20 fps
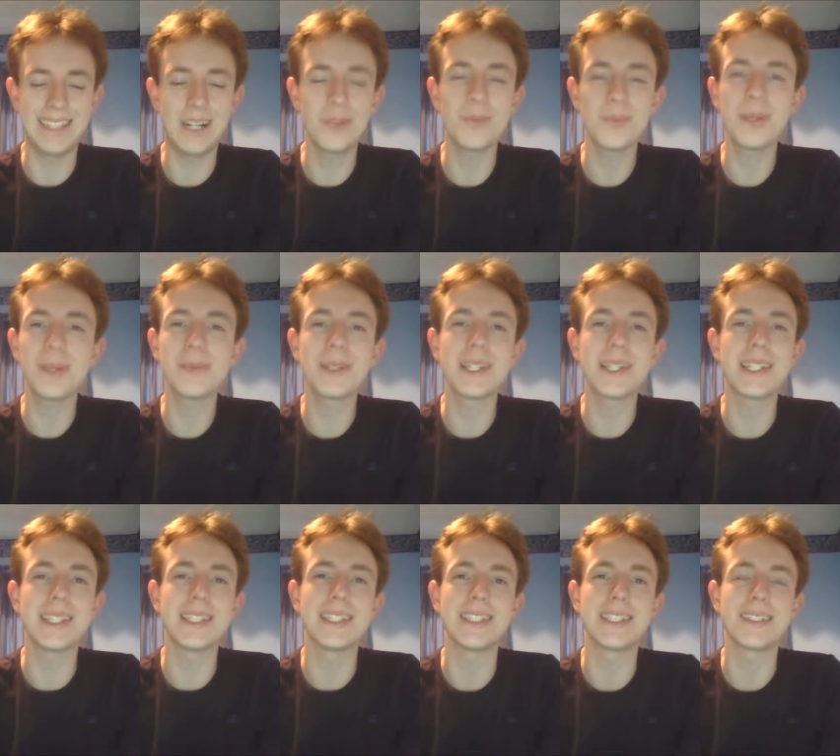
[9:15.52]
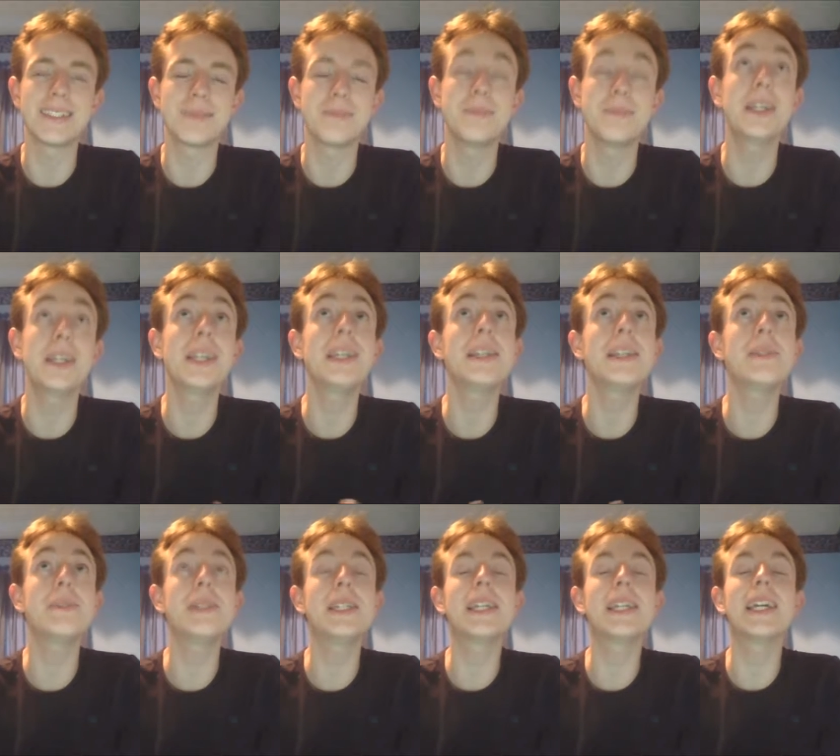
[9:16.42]
now maybe it is.
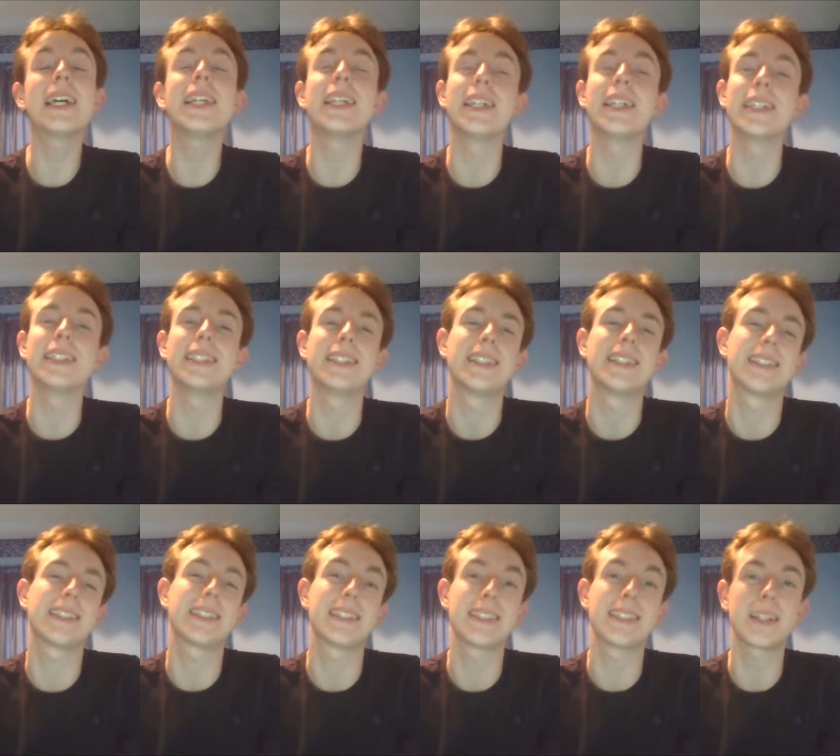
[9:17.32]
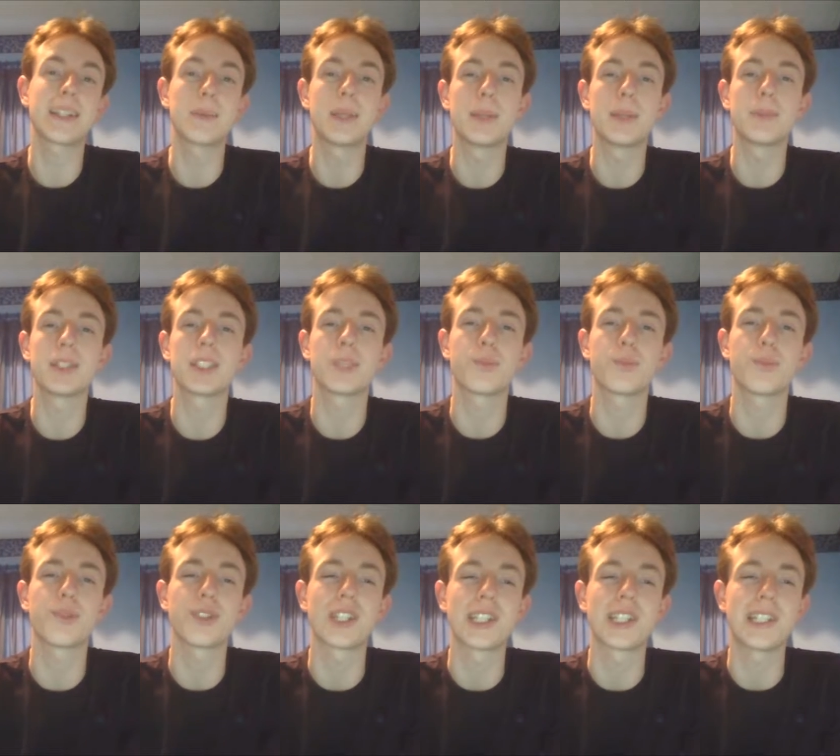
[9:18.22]
Maybe it is. Because it's coming up to
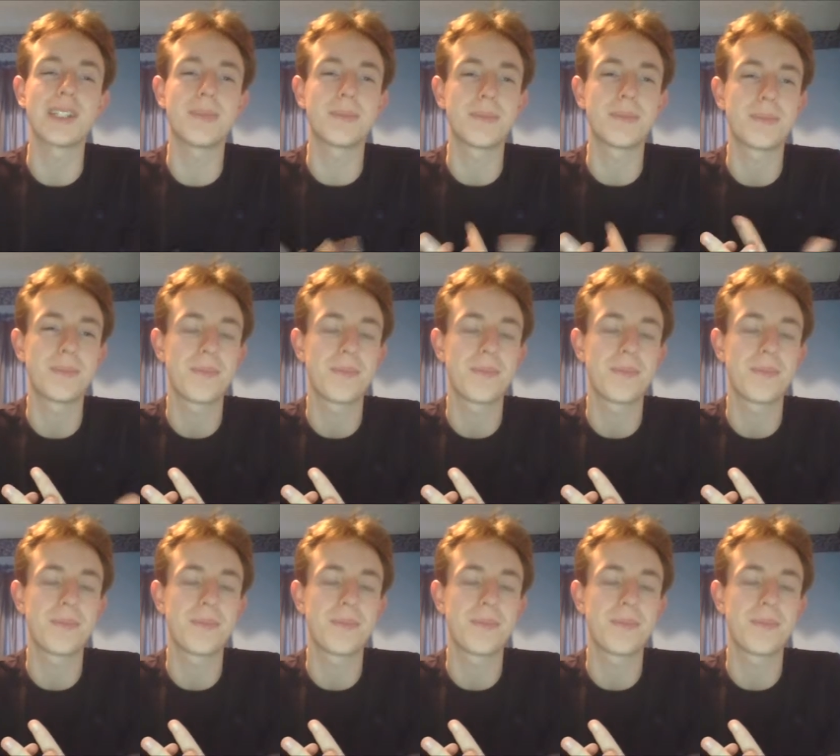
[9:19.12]
spring.